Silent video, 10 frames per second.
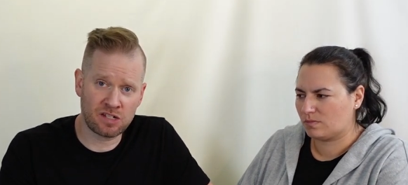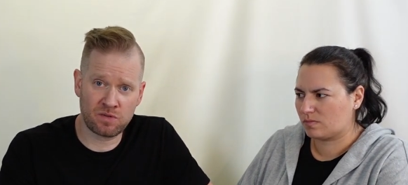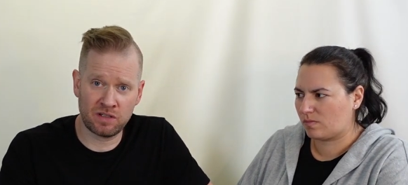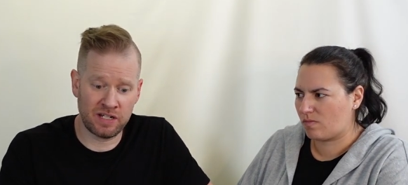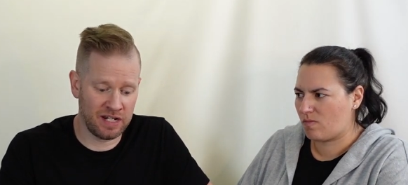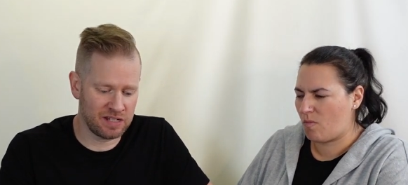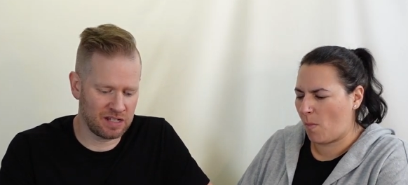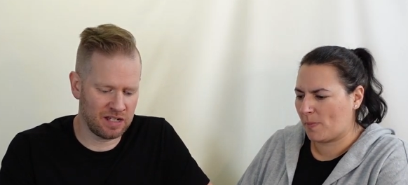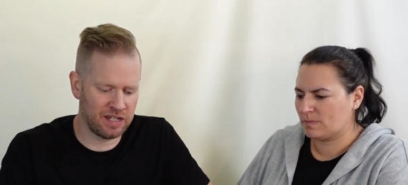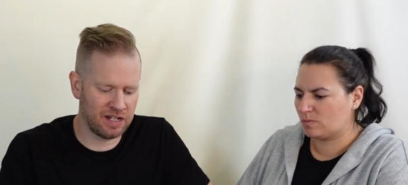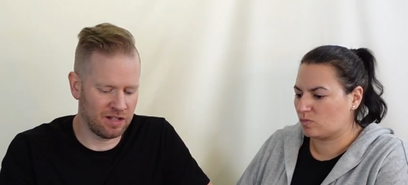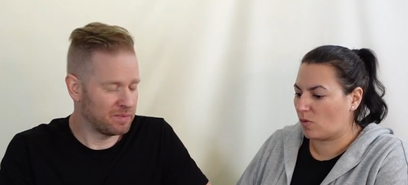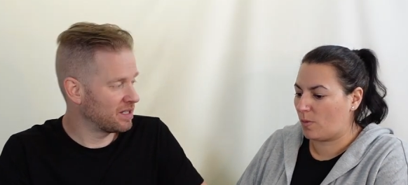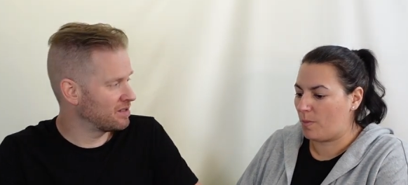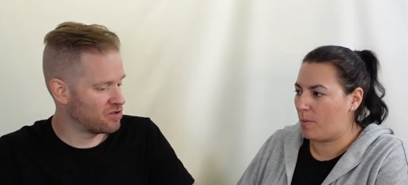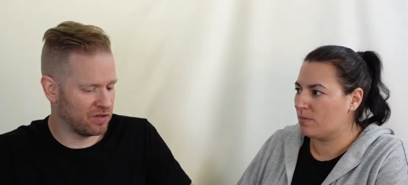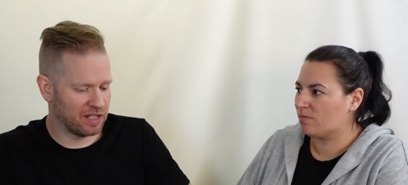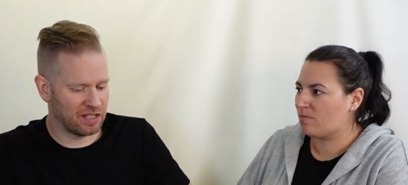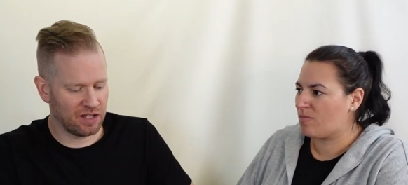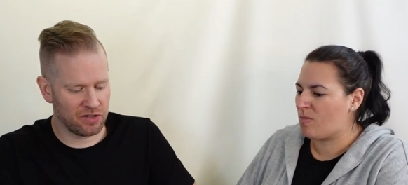Speaker 1: it's really nice, uh, and I'll be
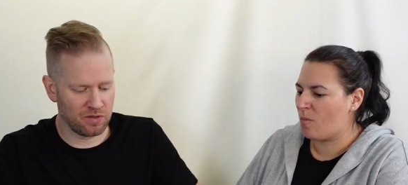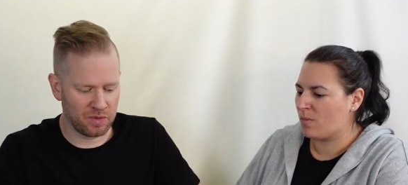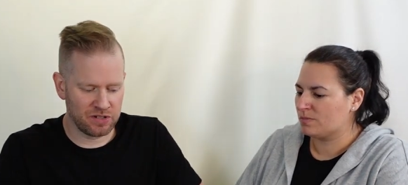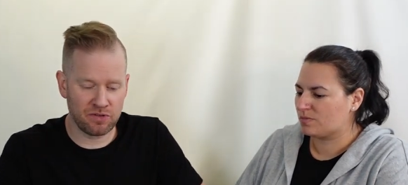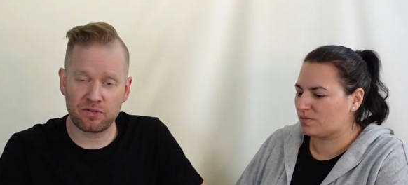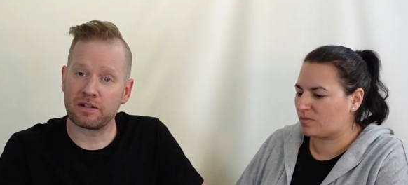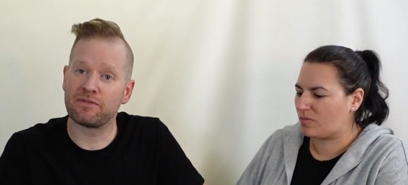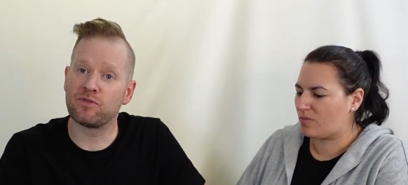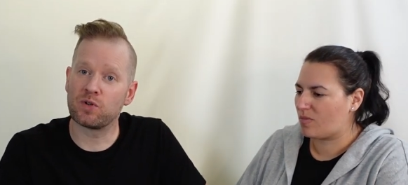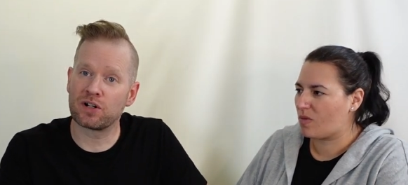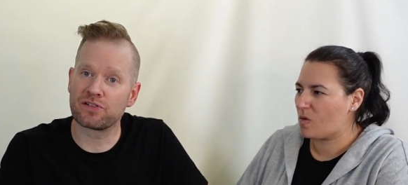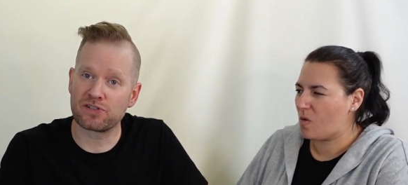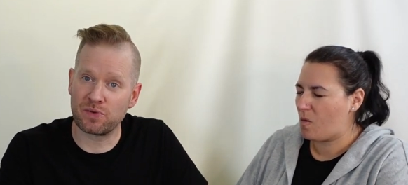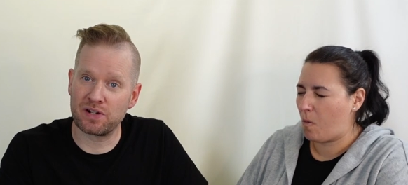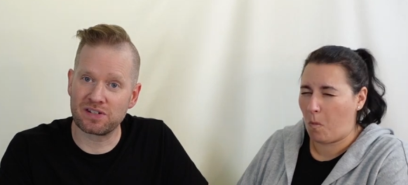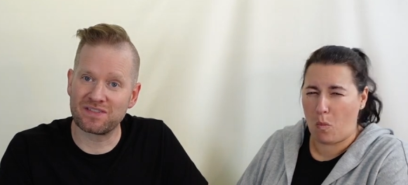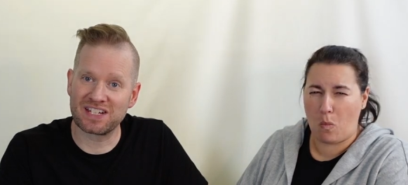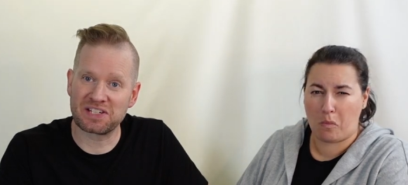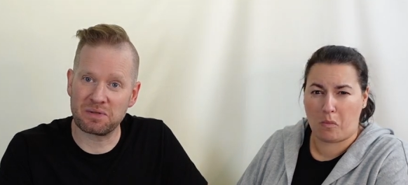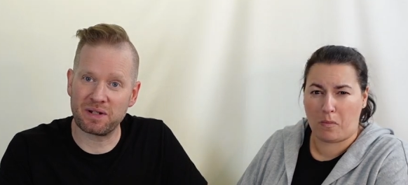enjoying the other one, two, three, four squares of
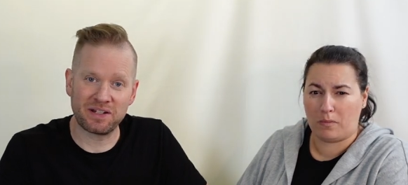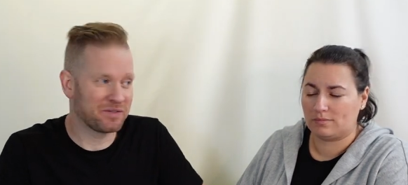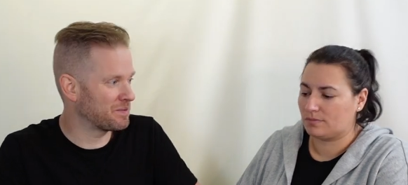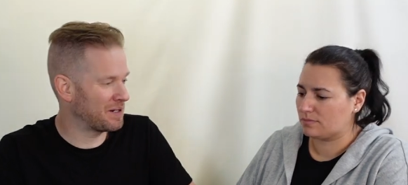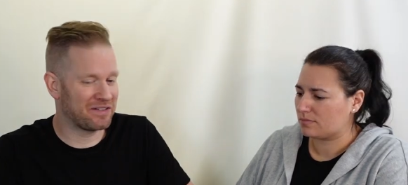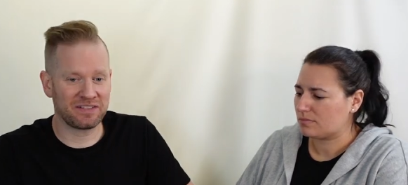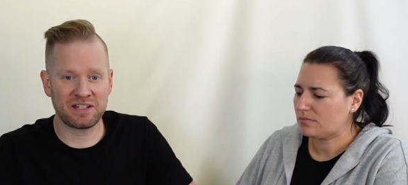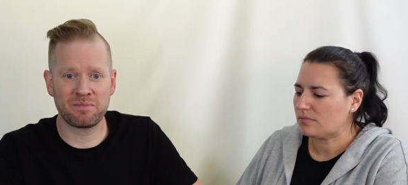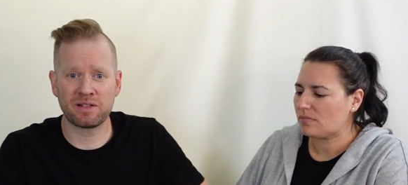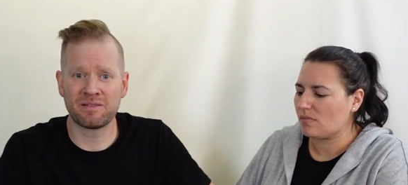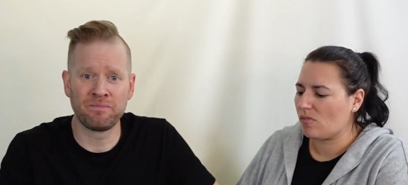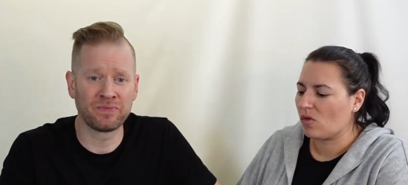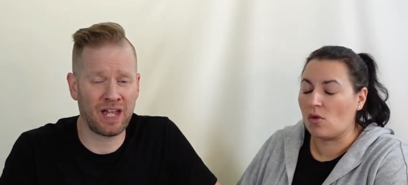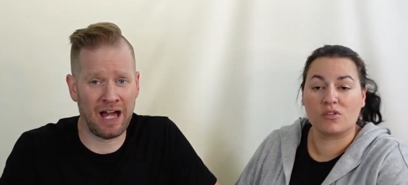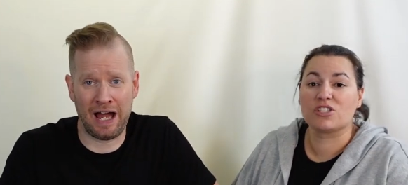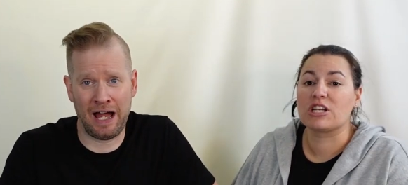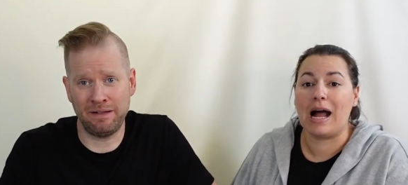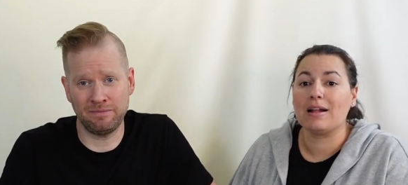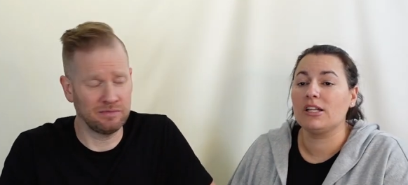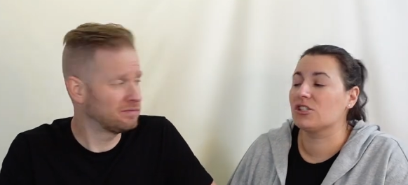this on my own, apparently. But the I,
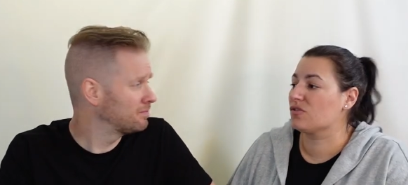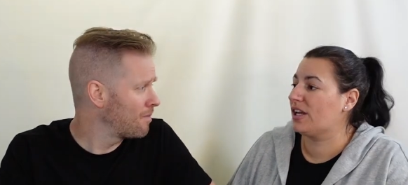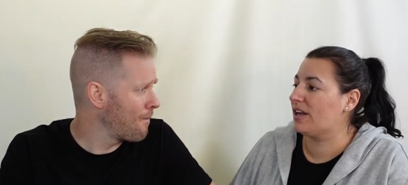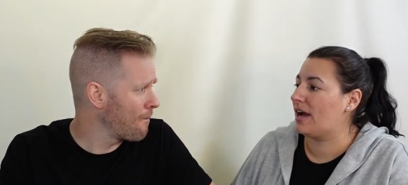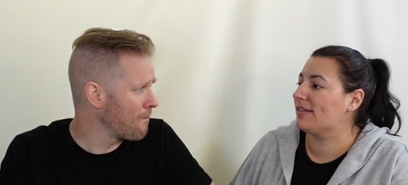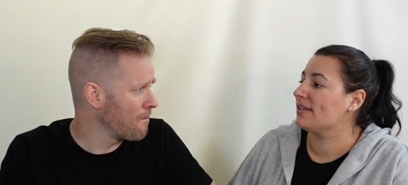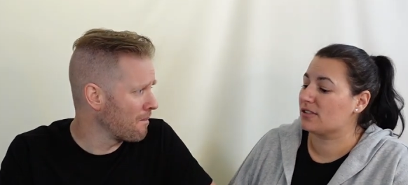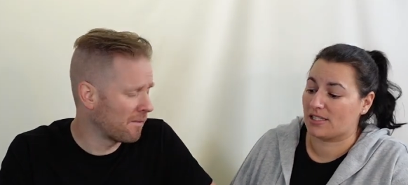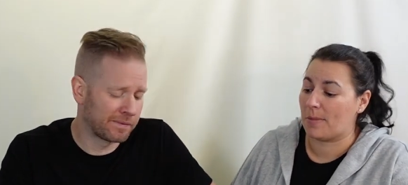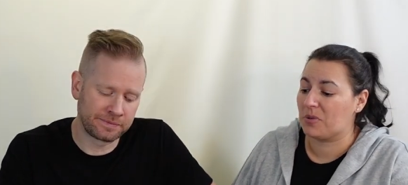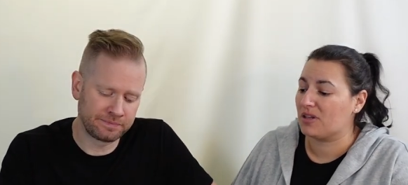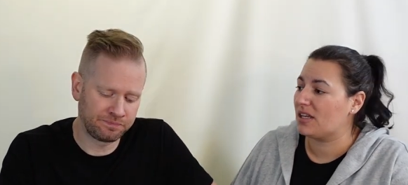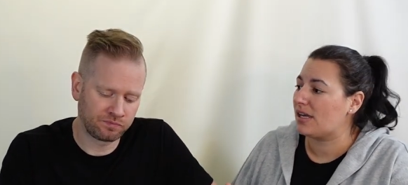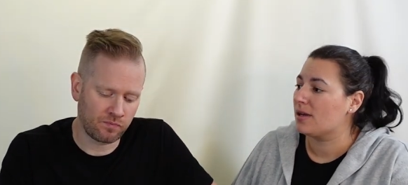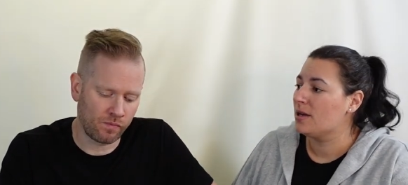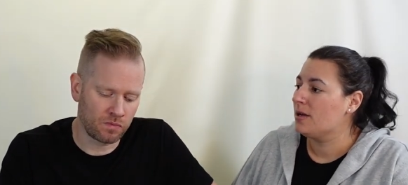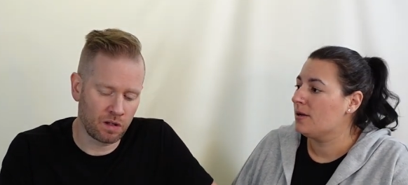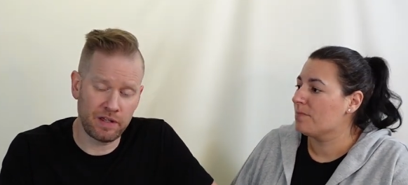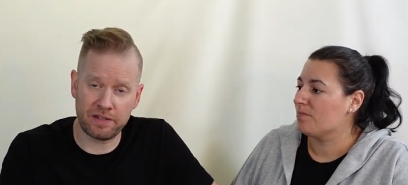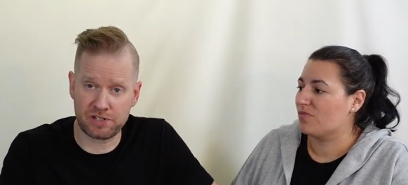chocolate
Speaker 2: I, is really, I think, separately.
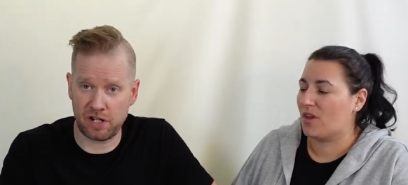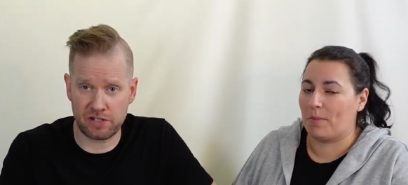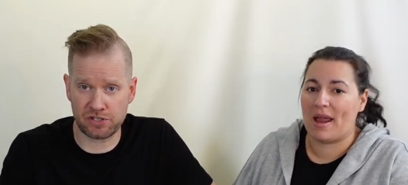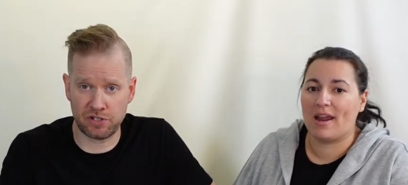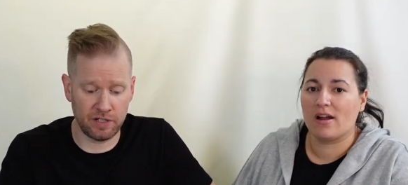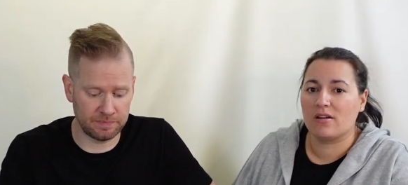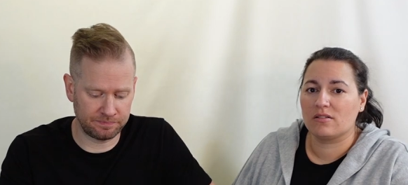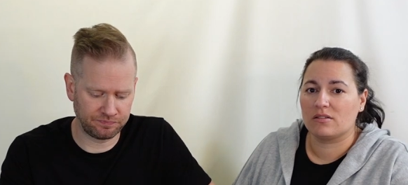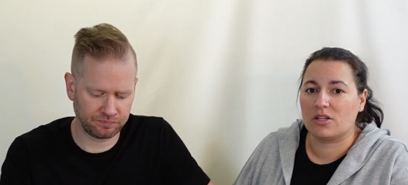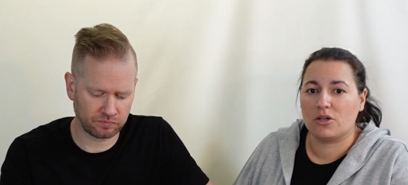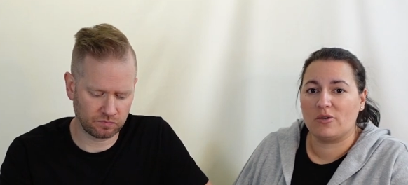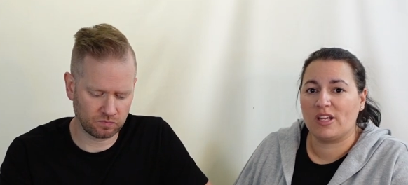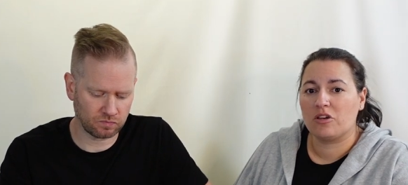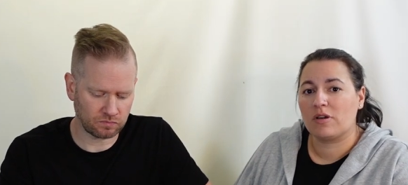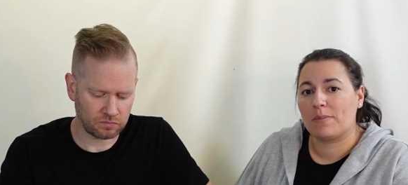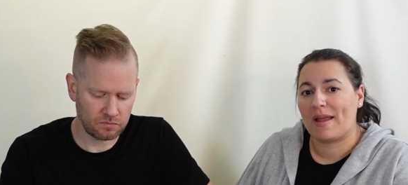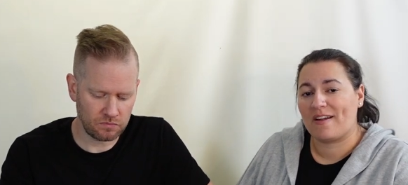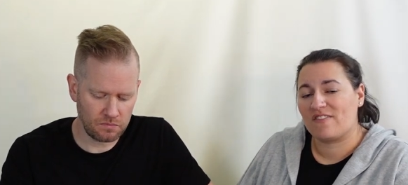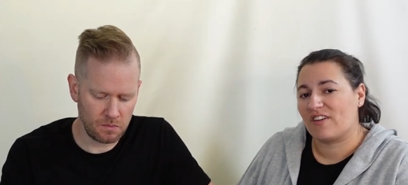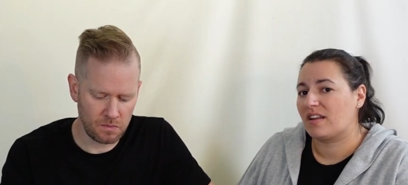Yeah, the chocolate. The pear, good. the ooey gooey
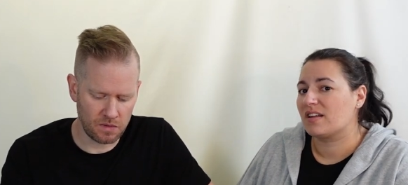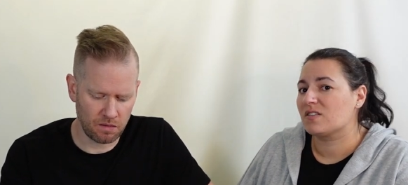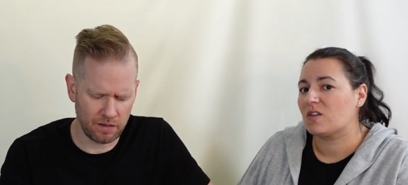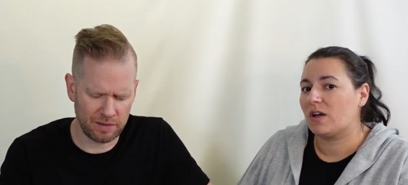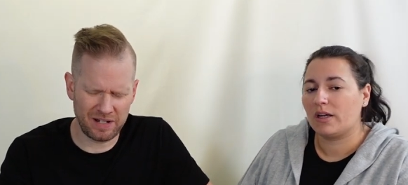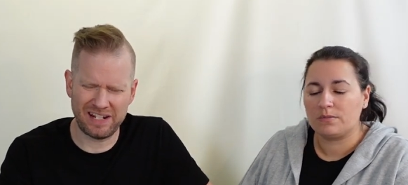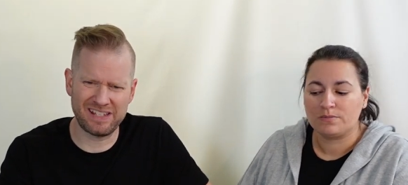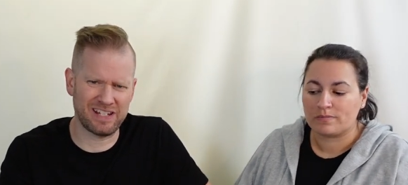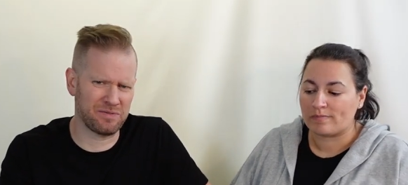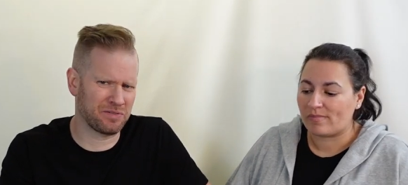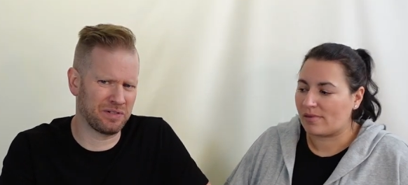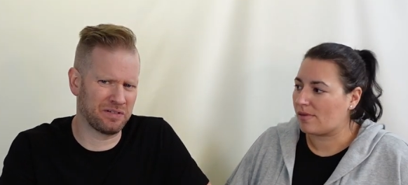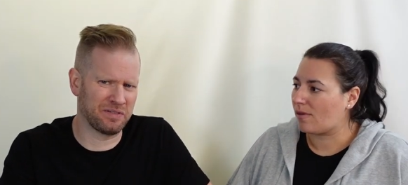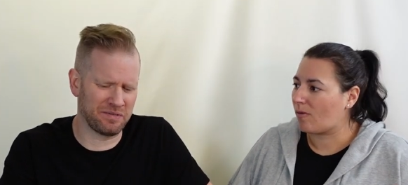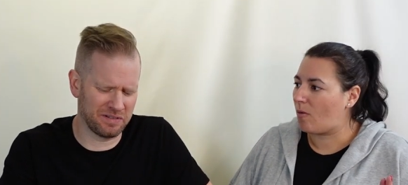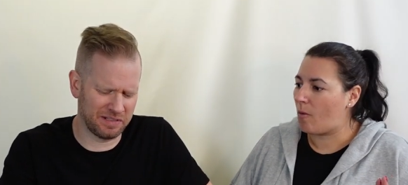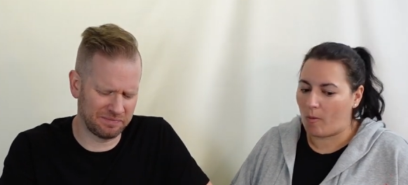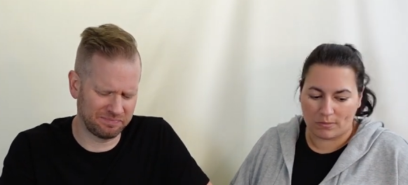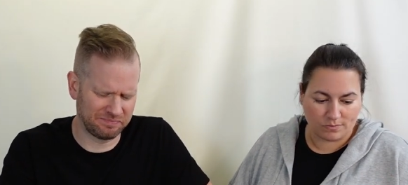pear filling is good. Well, I didn't
Speaker 1: say it was ooey gooey, really.